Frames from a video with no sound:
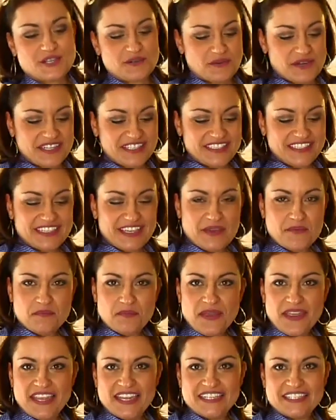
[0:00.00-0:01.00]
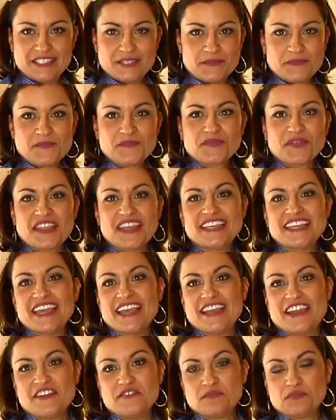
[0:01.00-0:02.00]
are ready to get baked.
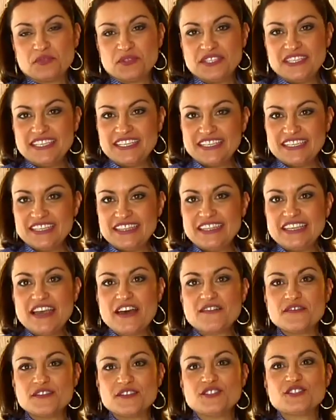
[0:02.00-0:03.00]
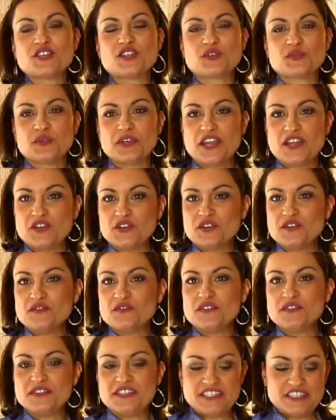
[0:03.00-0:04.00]
Again, I've preheated the oven to
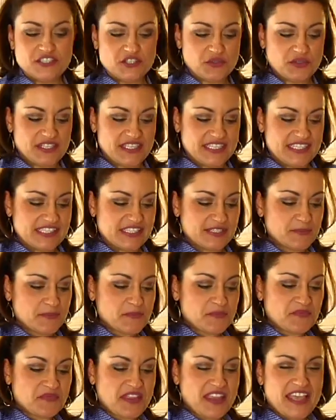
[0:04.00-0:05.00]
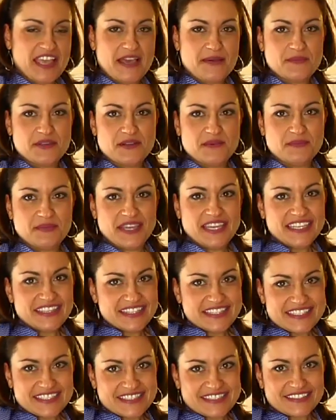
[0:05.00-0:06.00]
350 degrees. I'm going to bake
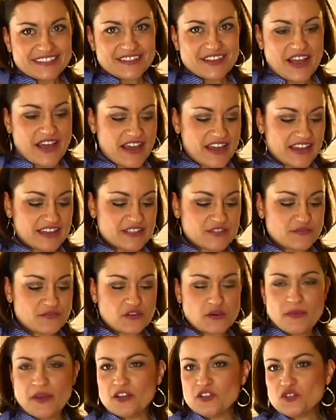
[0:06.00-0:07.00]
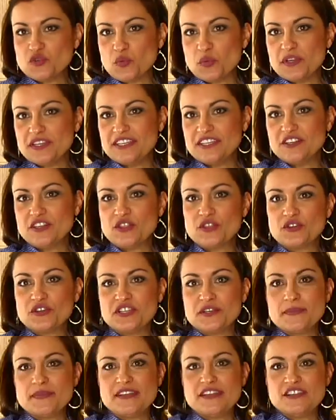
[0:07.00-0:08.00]
these little guys for about 20 to
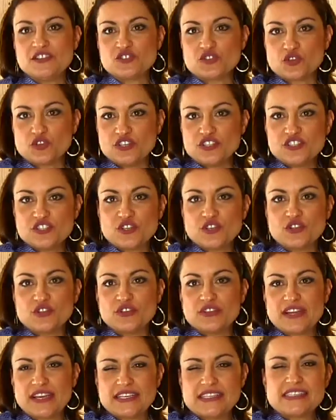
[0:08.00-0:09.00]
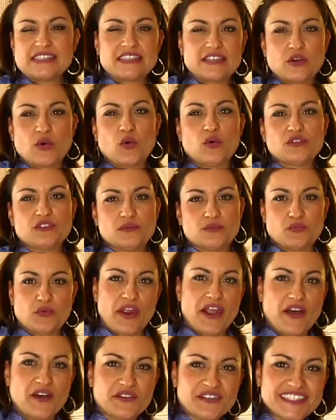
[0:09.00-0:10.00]
30 minutes or until they're nicely golden
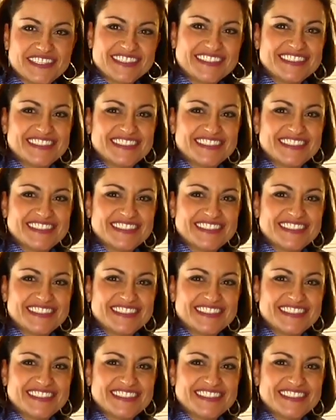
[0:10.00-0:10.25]
brown.